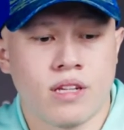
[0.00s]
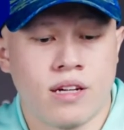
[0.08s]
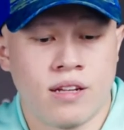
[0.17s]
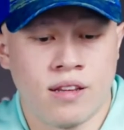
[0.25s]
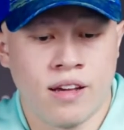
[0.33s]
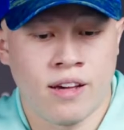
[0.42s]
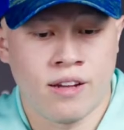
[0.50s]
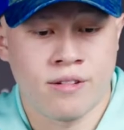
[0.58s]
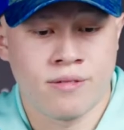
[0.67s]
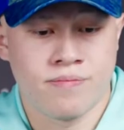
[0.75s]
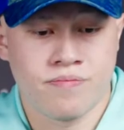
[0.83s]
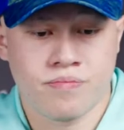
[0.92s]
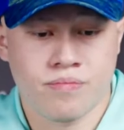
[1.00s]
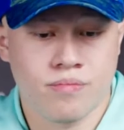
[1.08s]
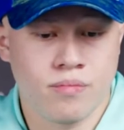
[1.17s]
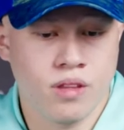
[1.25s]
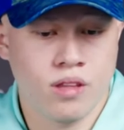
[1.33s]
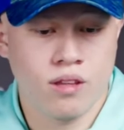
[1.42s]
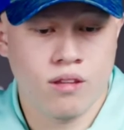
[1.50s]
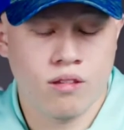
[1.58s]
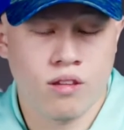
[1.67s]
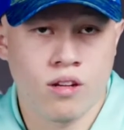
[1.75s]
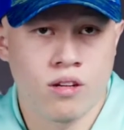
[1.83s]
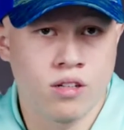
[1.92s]
And then
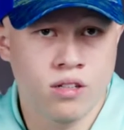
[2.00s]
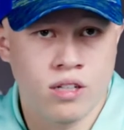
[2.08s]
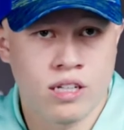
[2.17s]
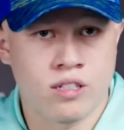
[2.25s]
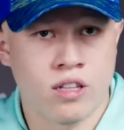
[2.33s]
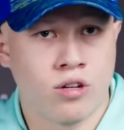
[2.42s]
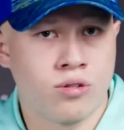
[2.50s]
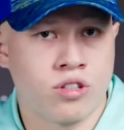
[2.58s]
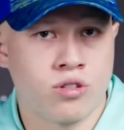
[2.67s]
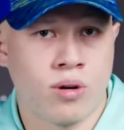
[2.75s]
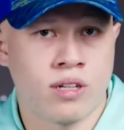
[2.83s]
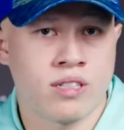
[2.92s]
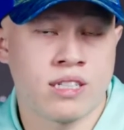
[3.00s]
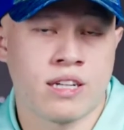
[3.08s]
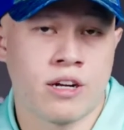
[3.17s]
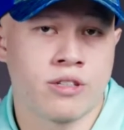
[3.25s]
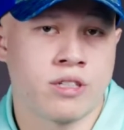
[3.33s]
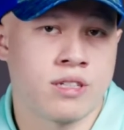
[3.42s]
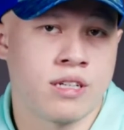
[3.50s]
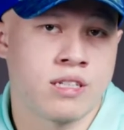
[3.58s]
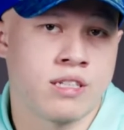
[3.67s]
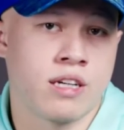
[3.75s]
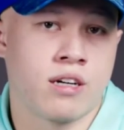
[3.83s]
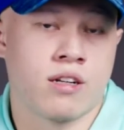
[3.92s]
gets loaned to Swansea. Tears his
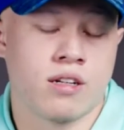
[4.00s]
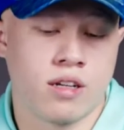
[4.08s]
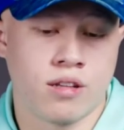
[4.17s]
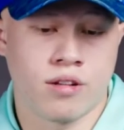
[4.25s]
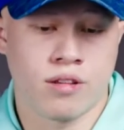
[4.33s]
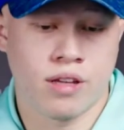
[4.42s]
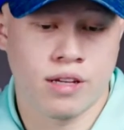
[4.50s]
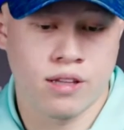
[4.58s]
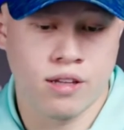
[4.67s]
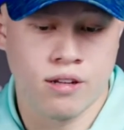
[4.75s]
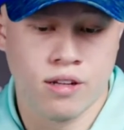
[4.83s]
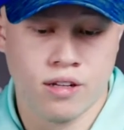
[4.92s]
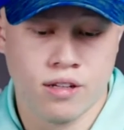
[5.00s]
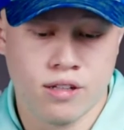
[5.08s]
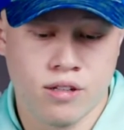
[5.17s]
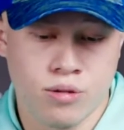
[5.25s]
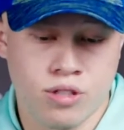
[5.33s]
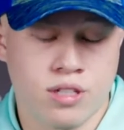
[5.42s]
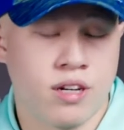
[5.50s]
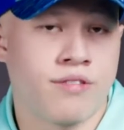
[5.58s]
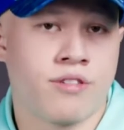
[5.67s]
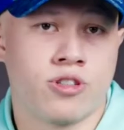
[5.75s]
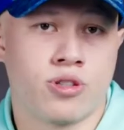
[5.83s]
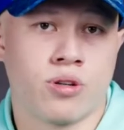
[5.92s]
ACL. Another thing that was
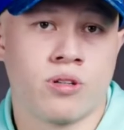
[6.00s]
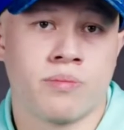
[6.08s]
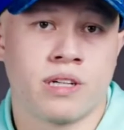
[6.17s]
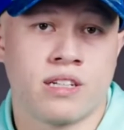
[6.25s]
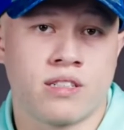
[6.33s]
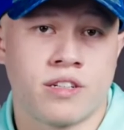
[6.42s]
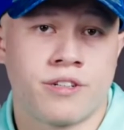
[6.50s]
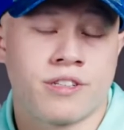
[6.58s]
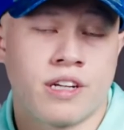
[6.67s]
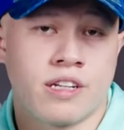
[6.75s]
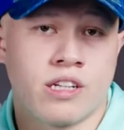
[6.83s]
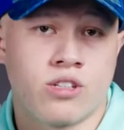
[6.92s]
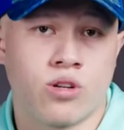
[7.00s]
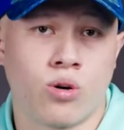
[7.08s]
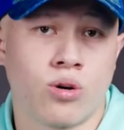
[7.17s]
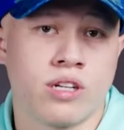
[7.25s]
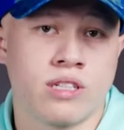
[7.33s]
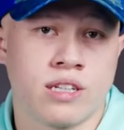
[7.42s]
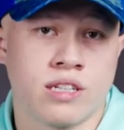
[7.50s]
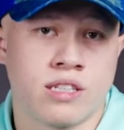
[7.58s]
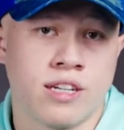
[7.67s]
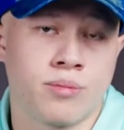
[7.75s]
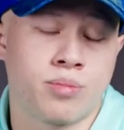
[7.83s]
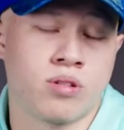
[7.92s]
tough for Jordan, considering that he tore his
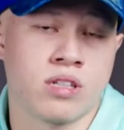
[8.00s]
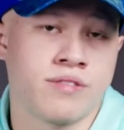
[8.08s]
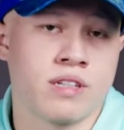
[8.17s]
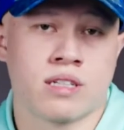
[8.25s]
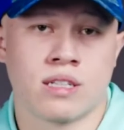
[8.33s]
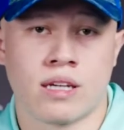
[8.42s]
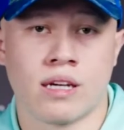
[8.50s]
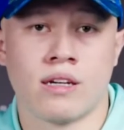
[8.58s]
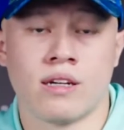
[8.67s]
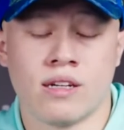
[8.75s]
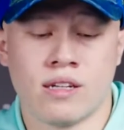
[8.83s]
ACL previously.